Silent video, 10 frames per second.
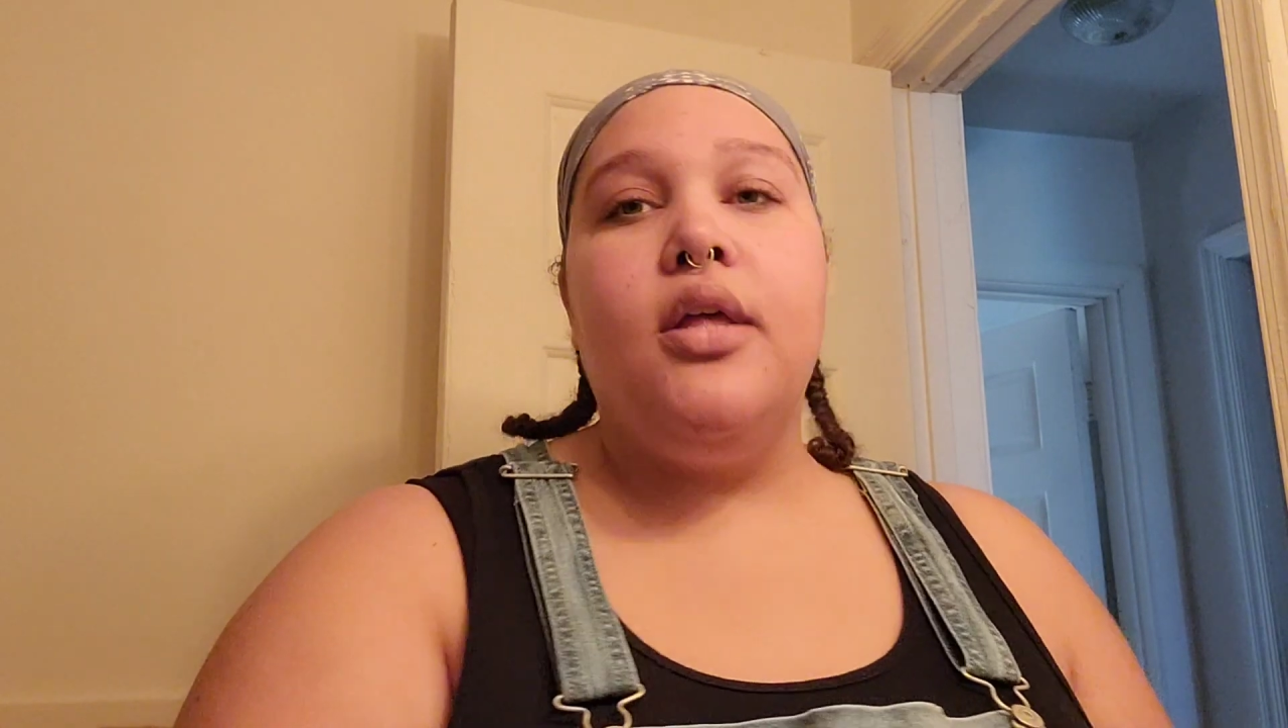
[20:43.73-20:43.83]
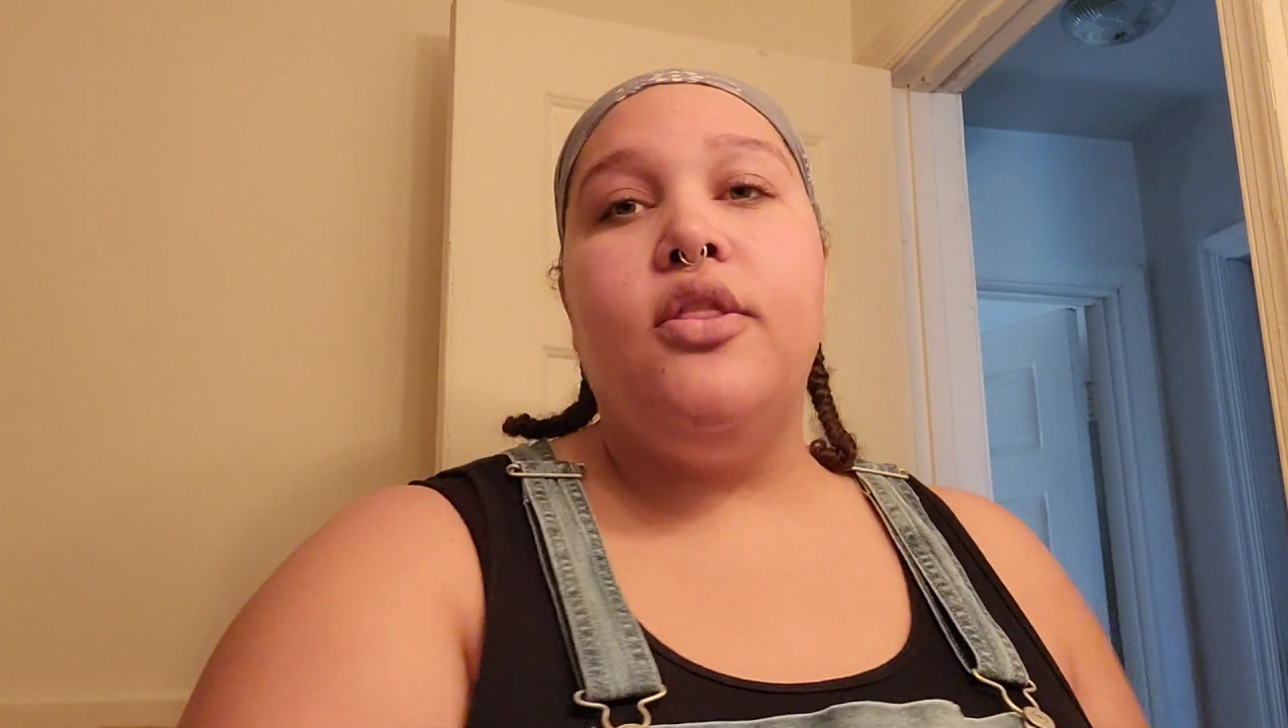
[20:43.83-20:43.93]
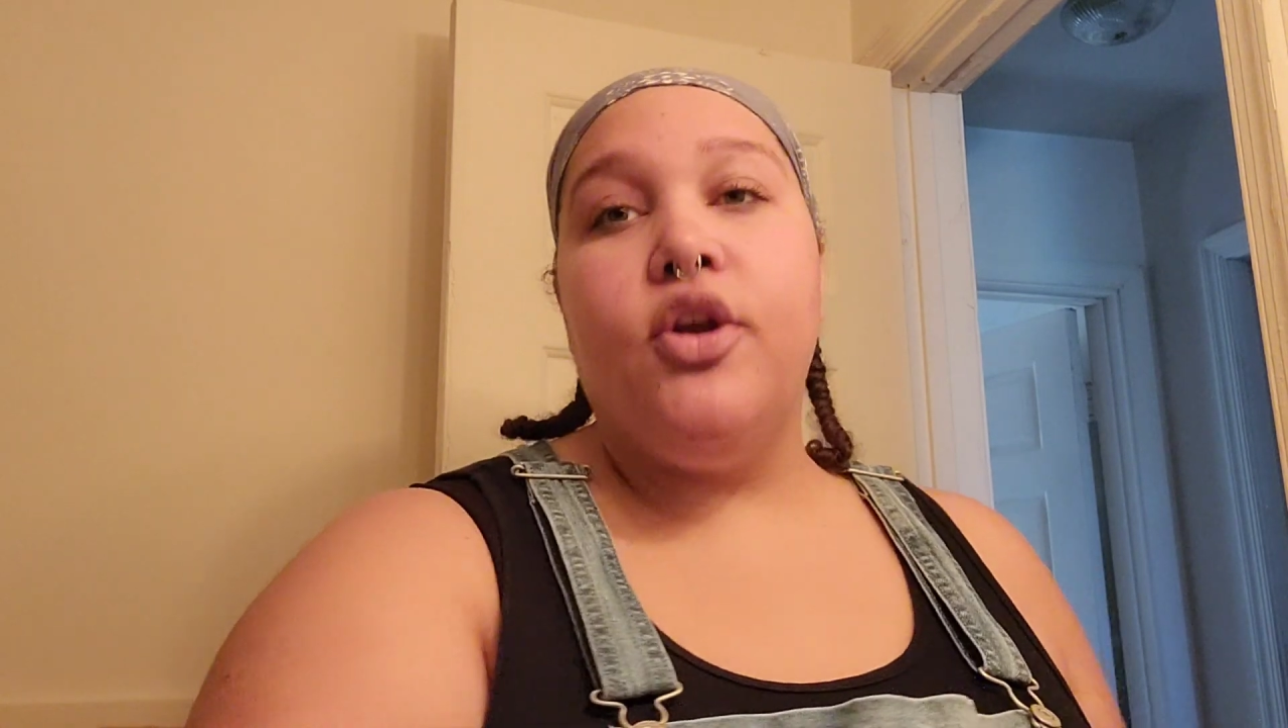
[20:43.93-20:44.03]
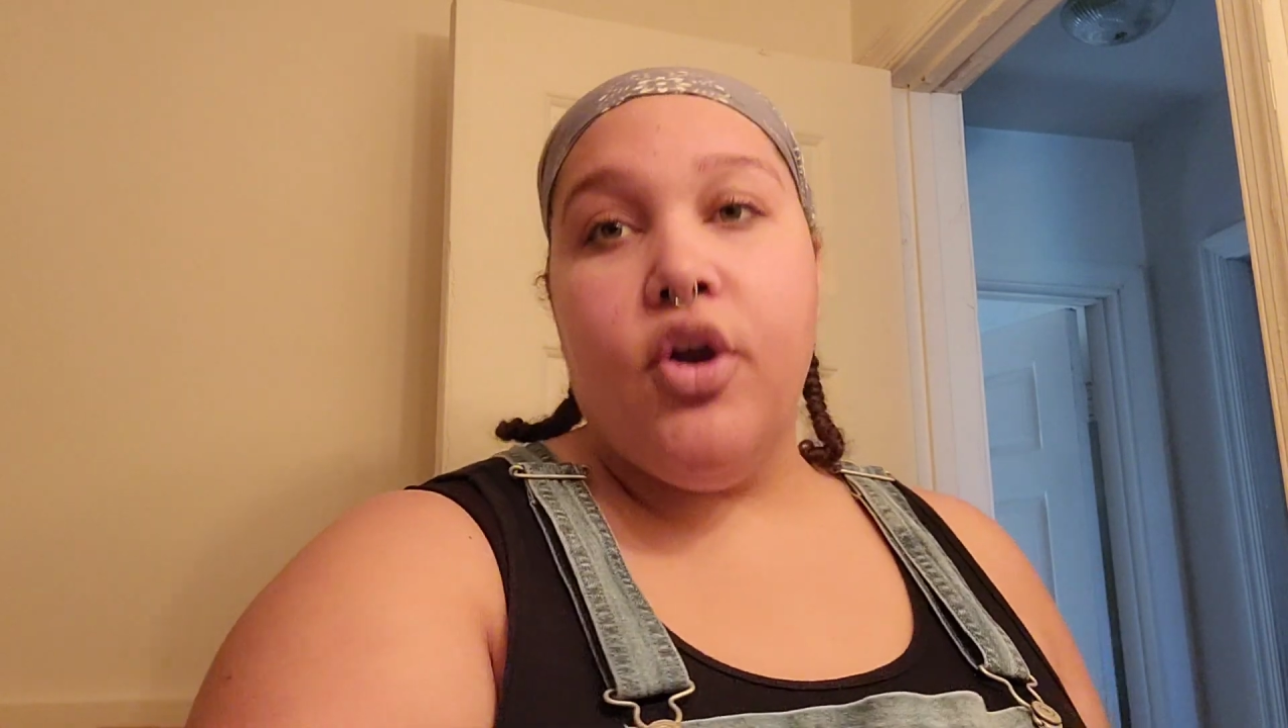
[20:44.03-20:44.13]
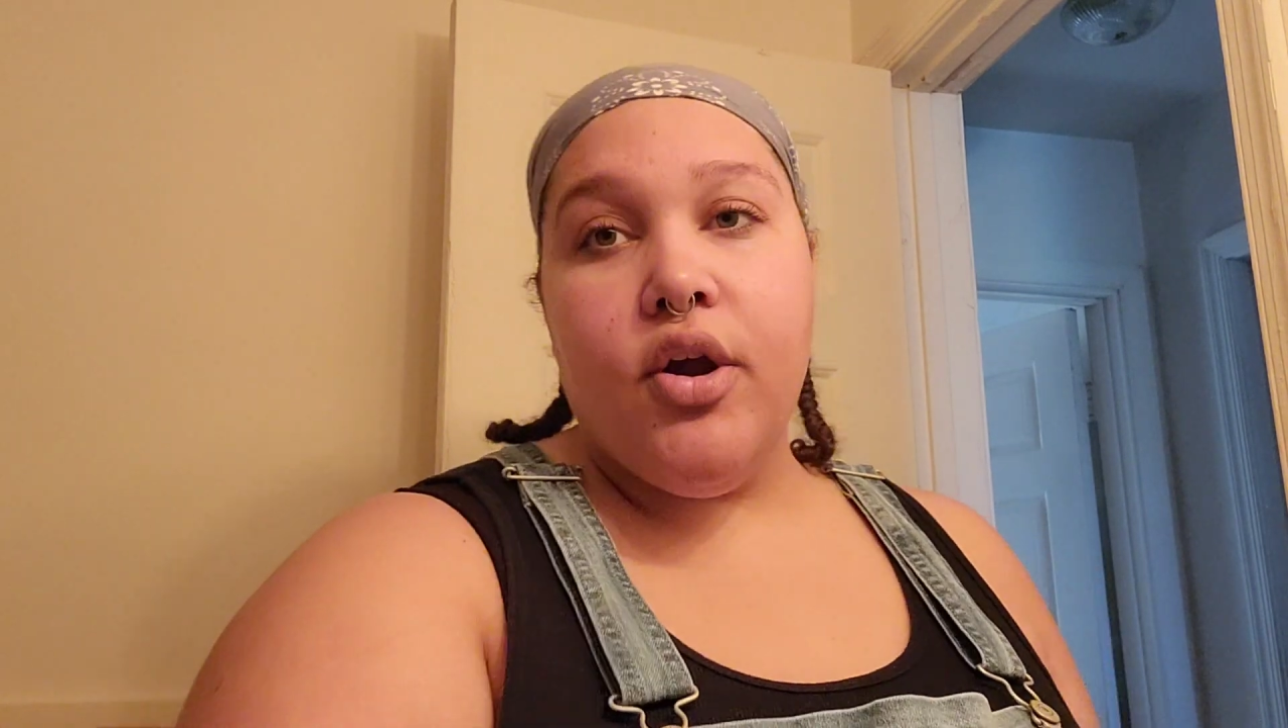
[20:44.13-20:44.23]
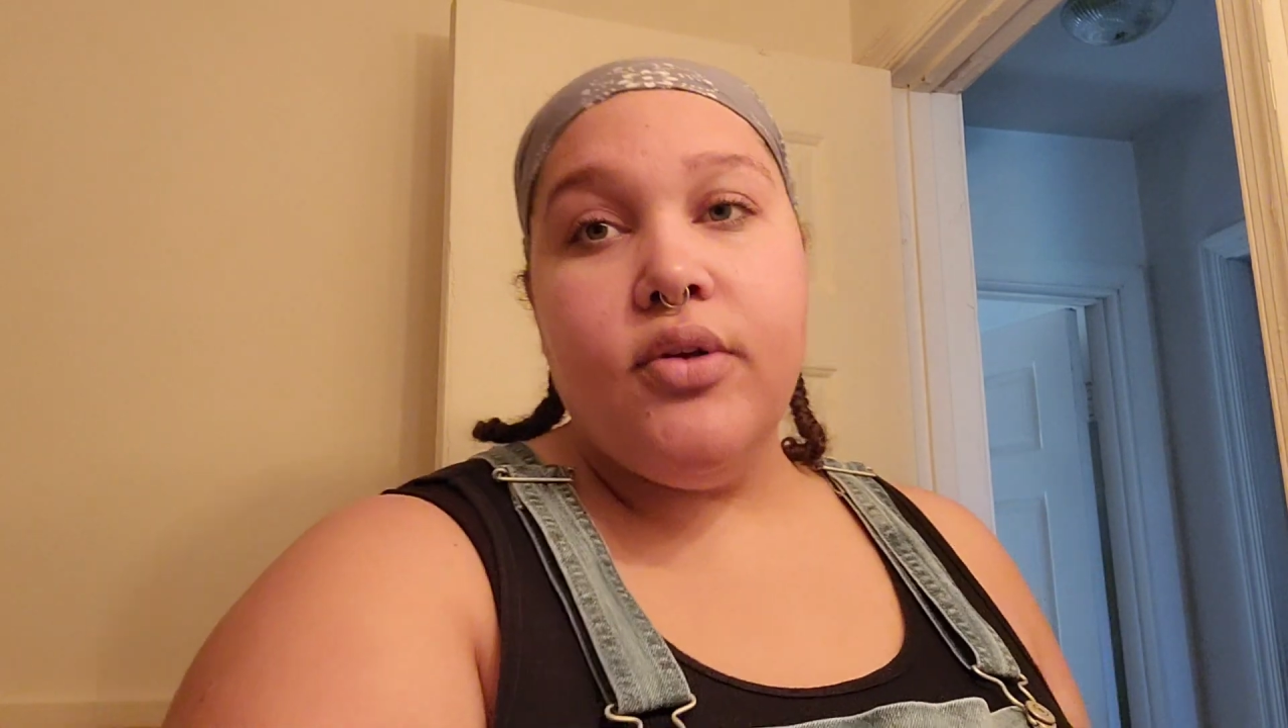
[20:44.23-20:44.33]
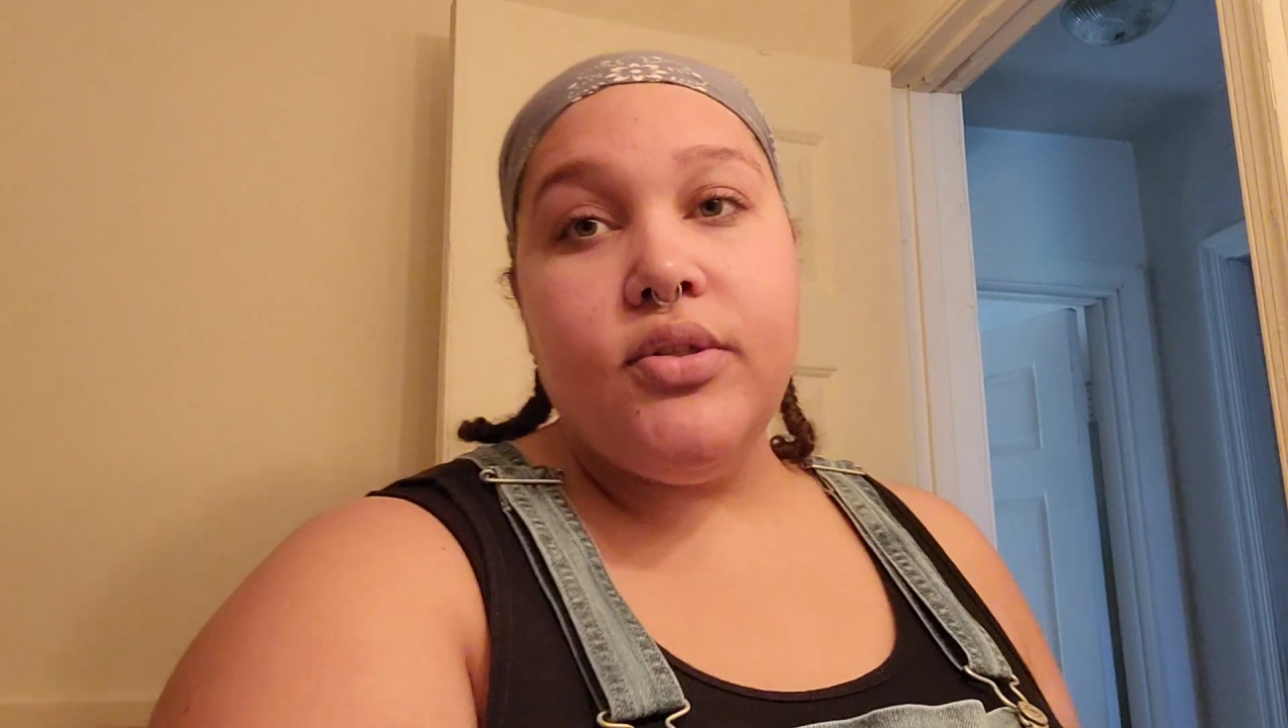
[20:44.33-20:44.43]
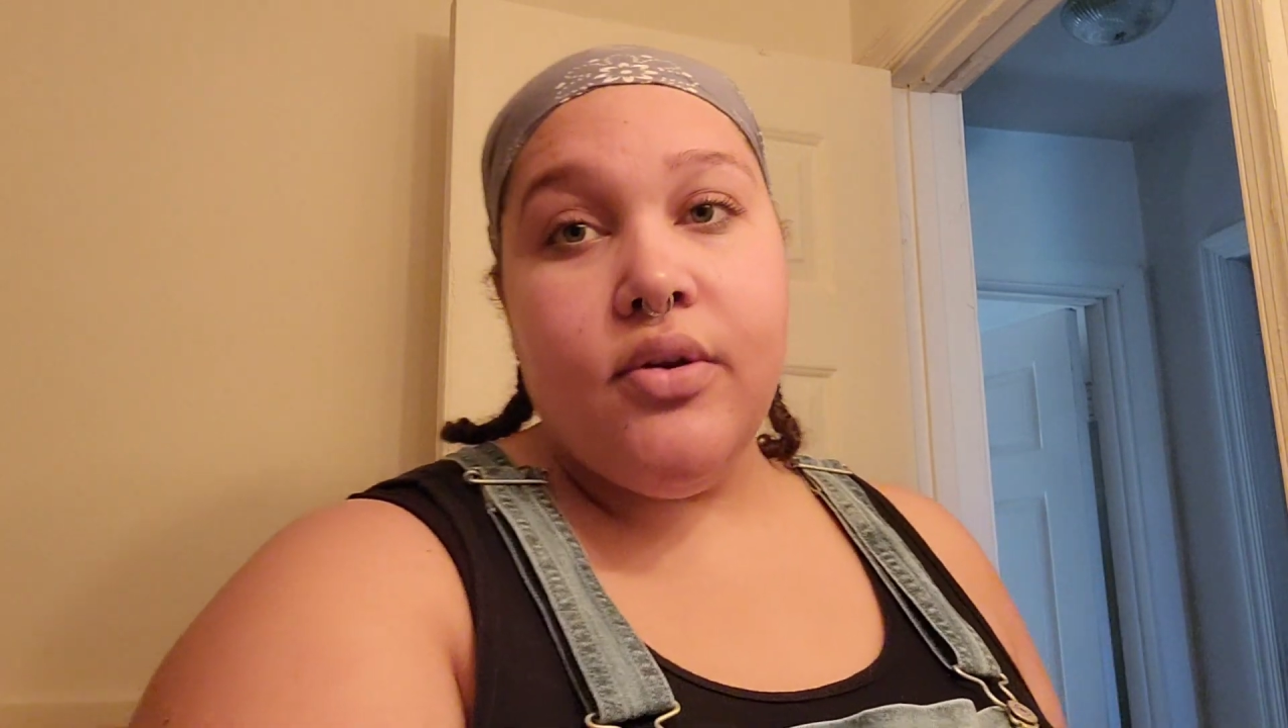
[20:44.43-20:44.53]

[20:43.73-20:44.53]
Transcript: the girls